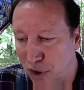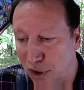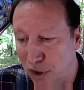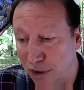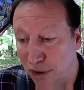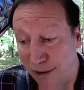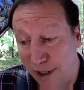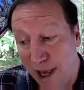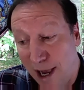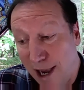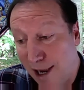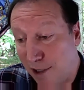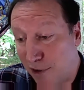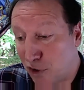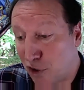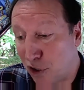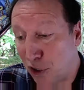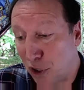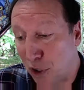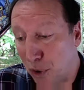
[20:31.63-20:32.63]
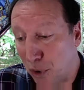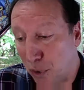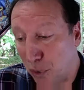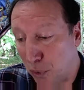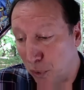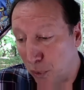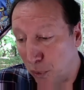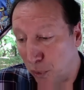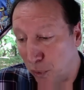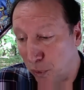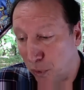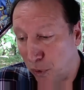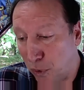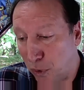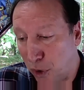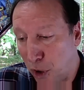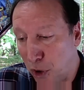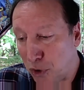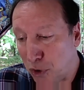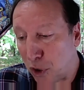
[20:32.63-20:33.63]
yeah, so
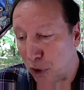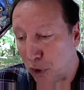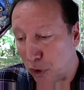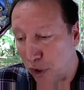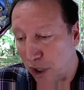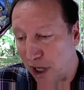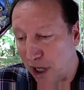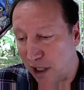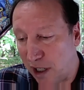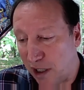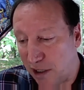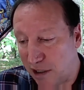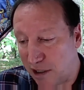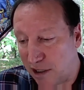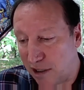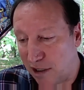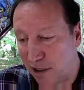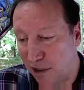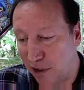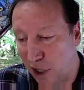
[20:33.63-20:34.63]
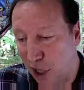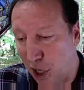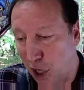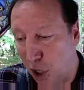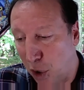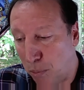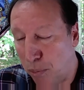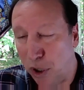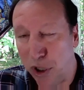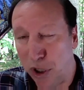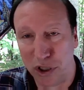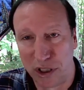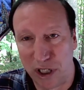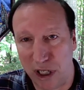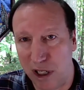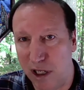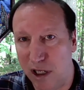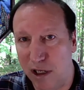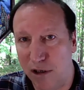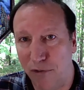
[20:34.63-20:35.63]
those are things that are built
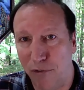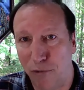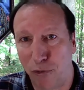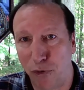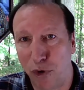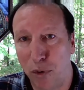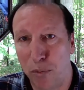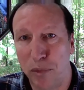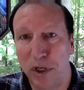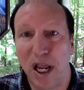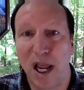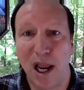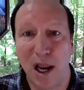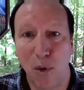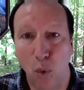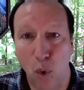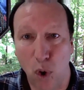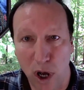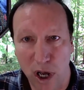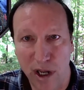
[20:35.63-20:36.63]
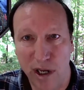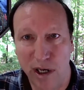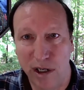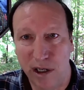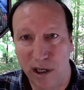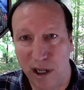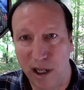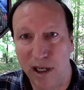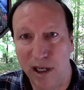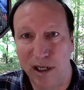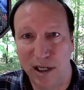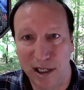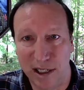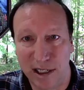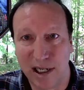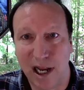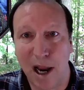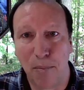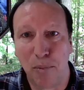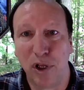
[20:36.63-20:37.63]
in from day one in
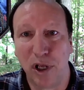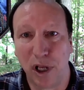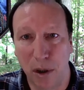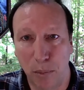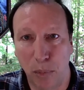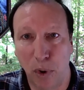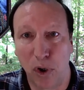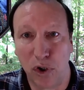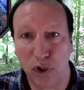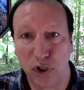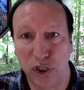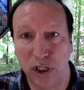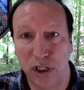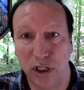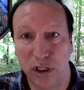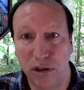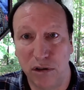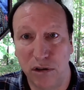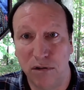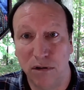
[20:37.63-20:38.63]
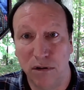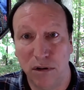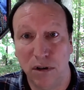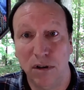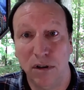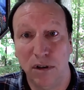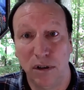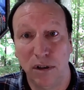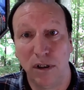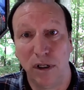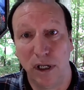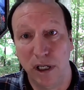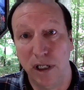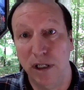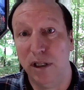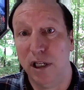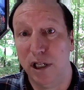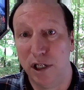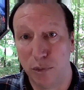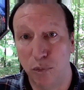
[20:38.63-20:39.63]
discipling a person in
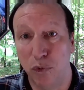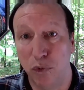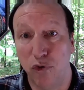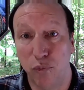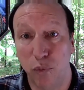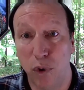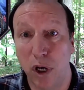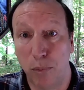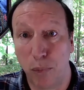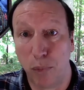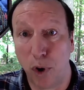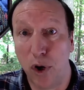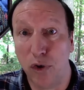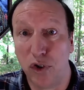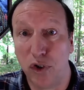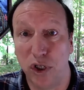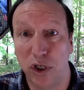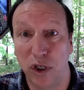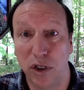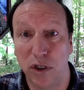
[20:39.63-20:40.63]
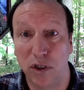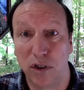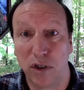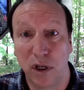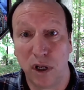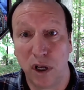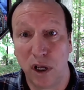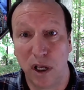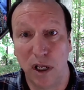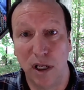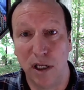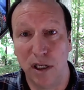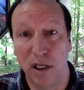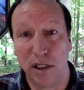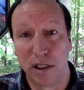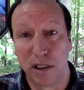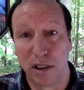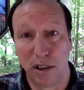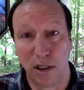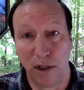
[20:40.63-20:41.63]
these movement approaches,
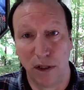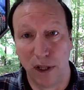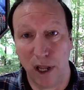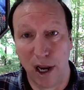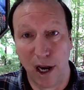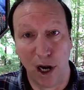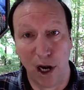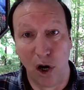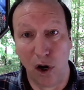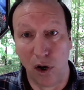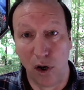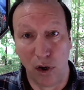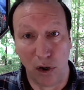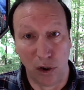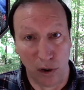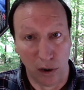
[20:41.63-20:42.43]
is they are